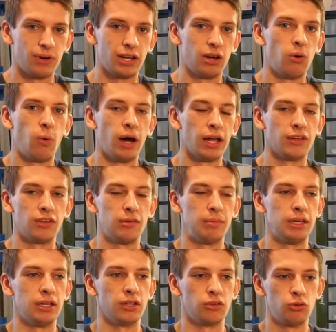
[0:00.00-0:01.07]
I don't want it to
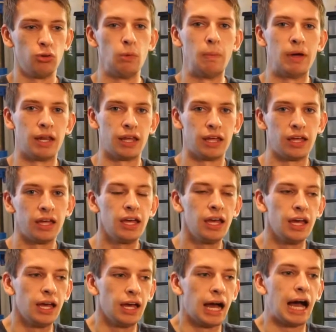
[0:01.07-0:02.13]
be a 2-minute
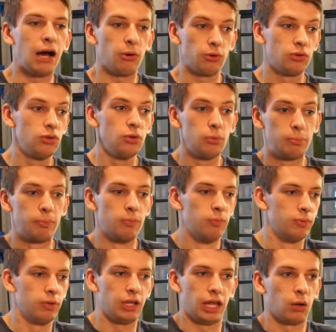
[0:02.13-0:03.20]
how to
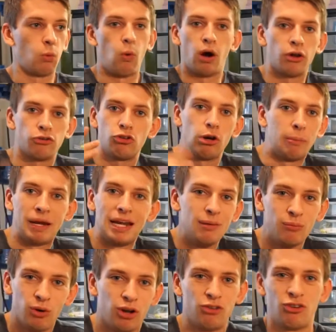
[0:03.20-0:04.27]
wash your
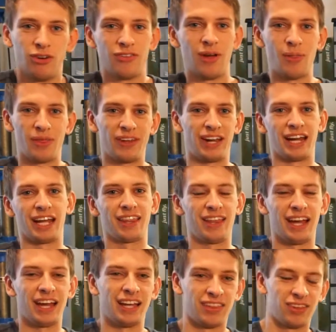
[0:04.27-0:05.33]
paintbrush or something like that.